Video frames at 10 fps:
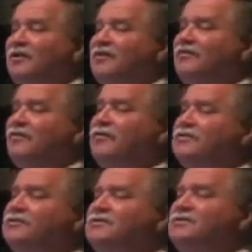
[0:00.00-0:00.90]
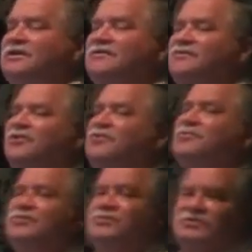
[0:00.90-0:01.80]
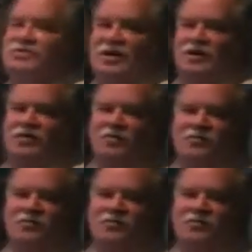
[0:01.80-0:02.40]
you first received him, you desired him.